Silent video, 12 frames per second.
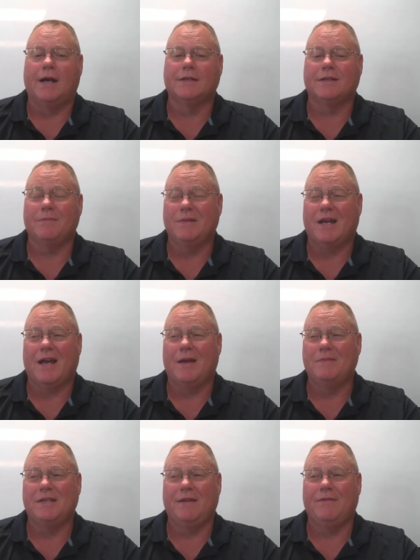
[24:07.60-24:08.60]

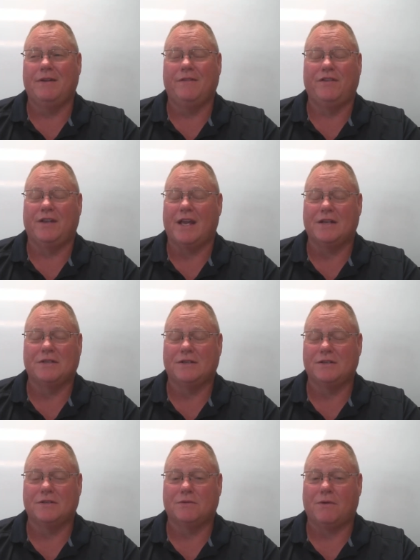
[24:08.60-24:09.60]
Sometimes even if you catch it
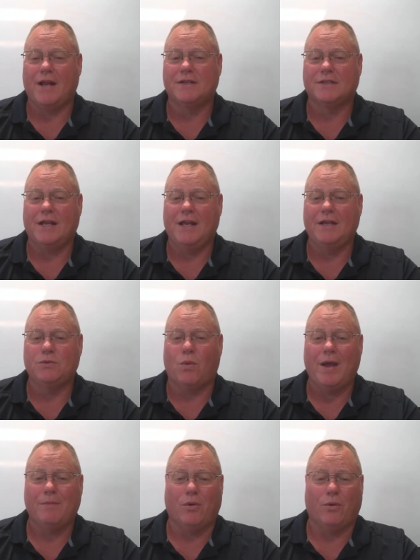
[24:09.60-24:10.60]
just the right stage,
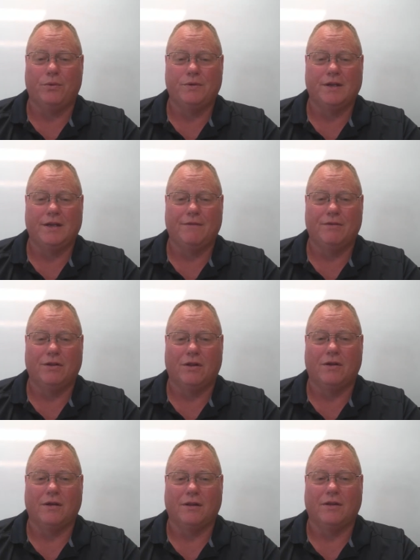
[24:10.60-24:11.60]
white mold can even
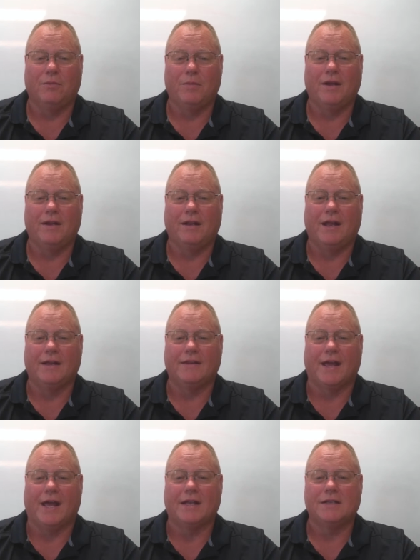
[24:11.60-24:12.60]
look a little bit like
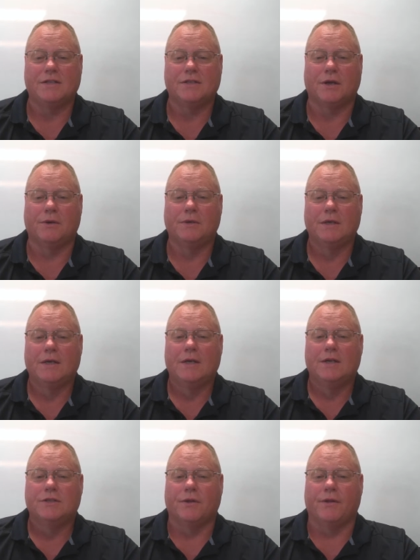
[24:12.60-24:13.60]
that. So
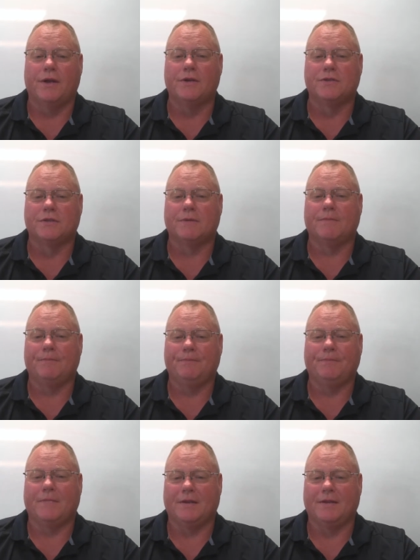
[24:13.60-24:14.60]
there's
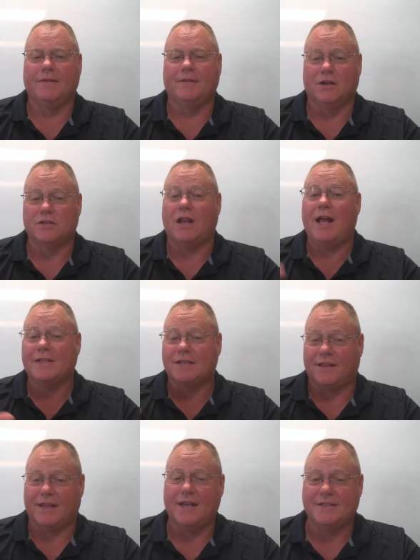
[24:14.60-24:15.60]
lots of
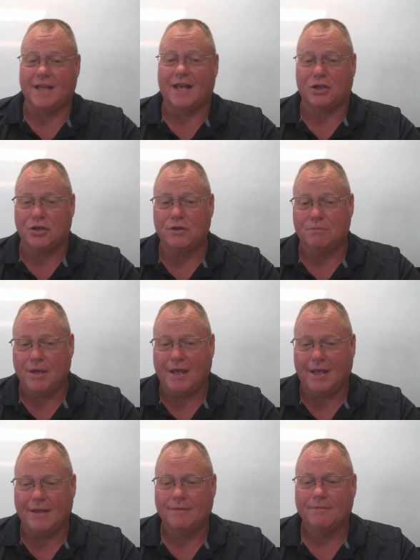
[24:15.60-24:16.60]
things that could
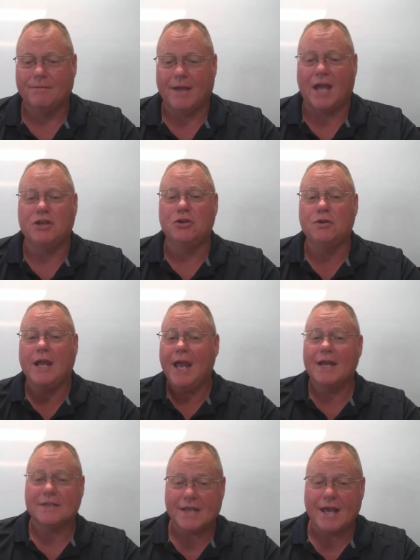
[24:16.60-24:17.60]
be, and you
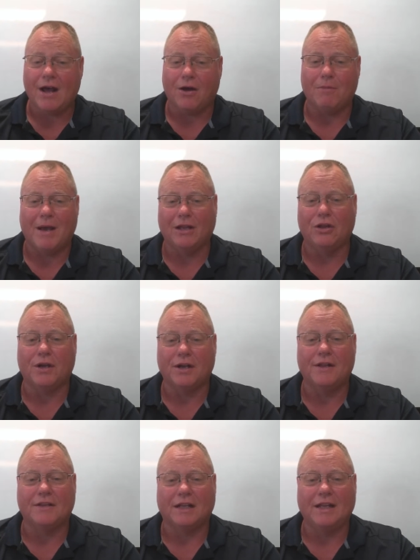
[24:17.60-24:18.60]
can't tell by looking
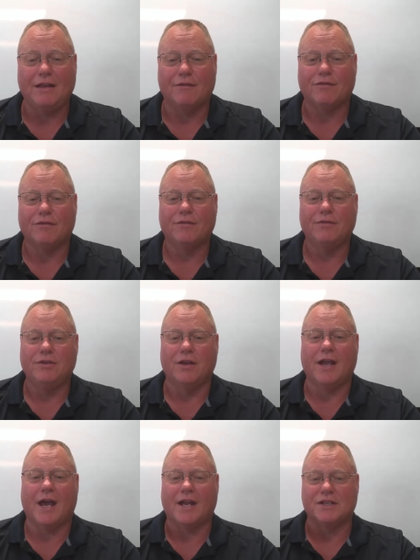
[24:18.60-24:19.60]
at the leaf. You
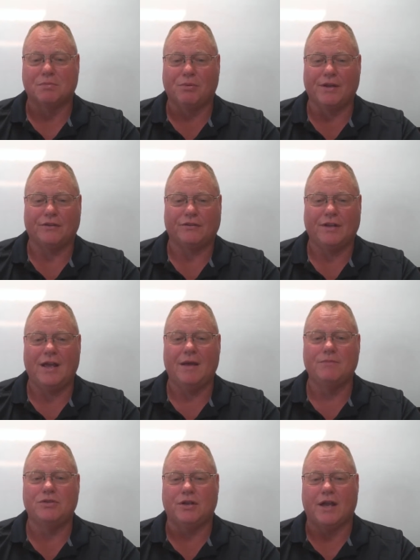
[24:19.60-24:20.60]
got to split
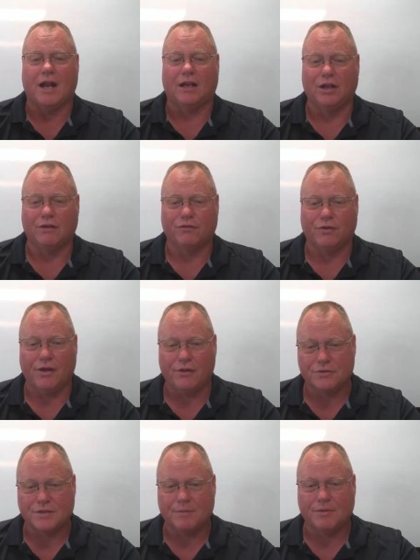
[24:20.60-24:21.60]
stems. You got to look for other
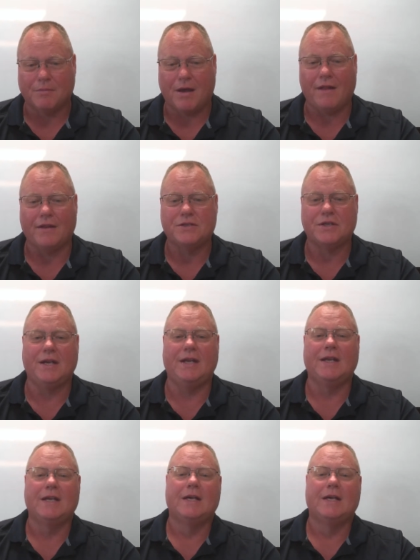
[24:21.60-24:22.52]
symptomology.